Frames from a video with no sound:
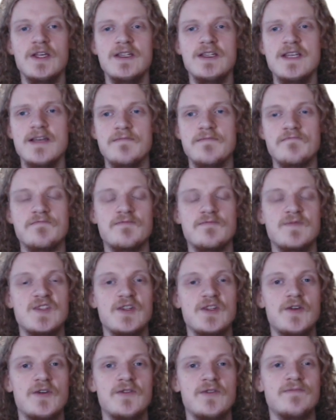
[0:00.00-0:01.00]
Yeah,
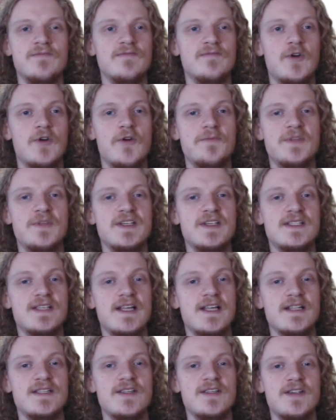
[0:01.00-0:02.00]
so hope this
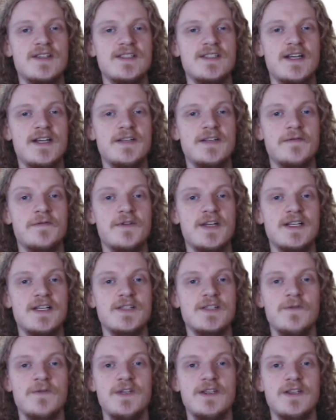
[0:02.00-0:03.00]
gets you excited for
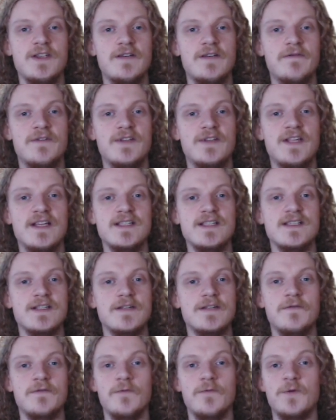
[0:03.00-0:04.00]
next week. If it does,
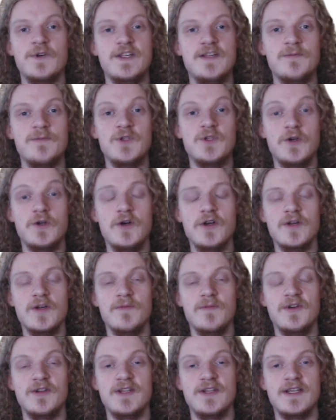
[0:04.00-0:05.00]
and if you want to hear me talk
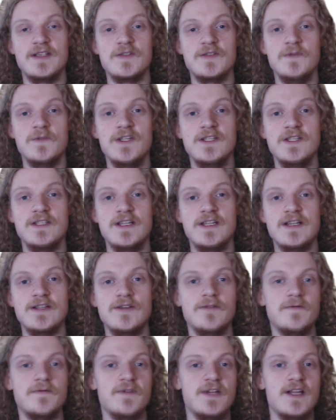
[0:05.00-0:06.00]
about next week, then
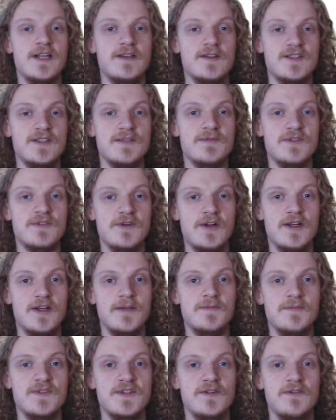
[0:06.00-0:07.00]
don't forget to
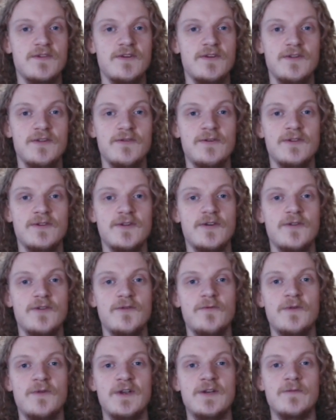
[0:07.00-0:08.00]
subscribe so you'll
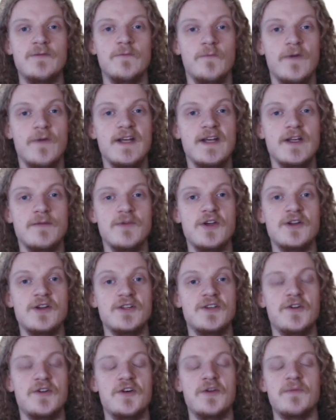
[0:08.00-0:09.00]
know when I'm going to
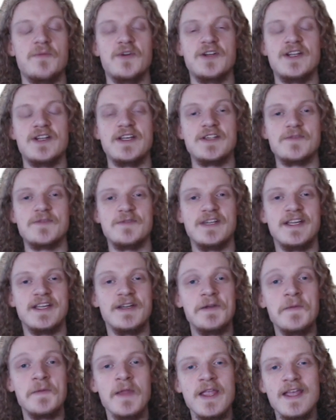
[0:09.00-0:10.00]
talk about next week.
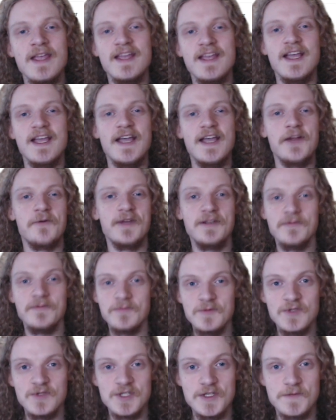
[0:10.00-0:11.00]
Anyway,
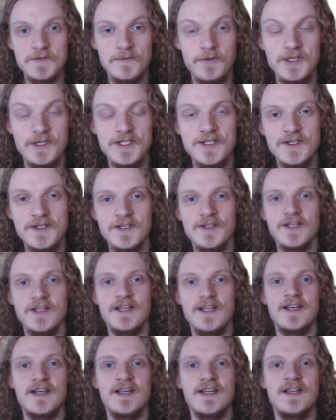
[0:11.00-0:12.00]
cheers for watching,
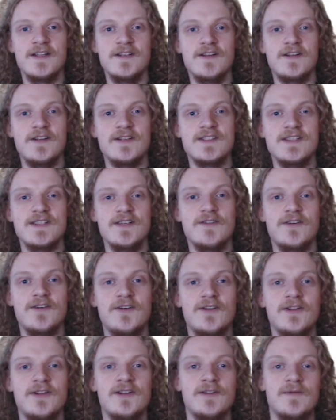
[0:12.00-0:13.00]
and I'll see you
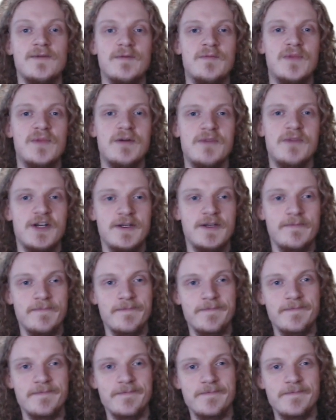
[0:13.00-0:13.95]
all. Bye-bye.